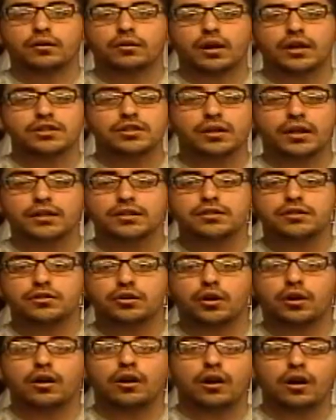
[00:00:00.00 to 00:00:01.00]
Congratulations
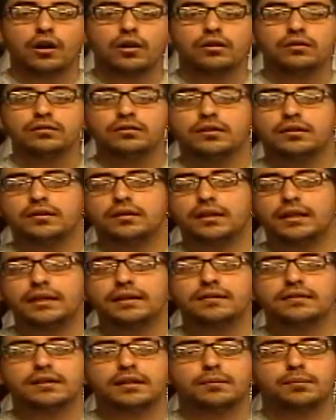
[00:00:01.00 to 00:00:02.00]
to our
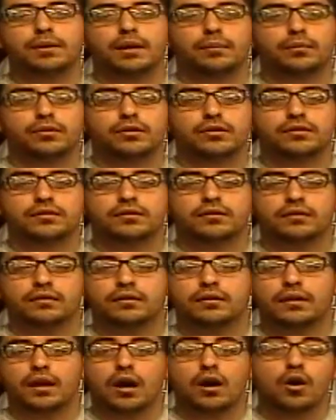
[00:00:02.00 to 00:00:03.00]
all-league team members.
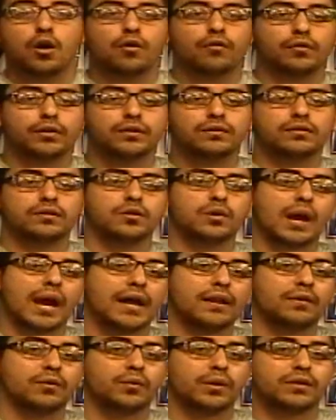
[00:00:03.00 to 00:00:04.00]
Now over to
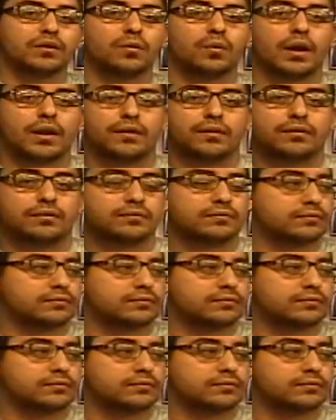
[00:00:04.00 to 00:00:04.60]
Alan with the weather.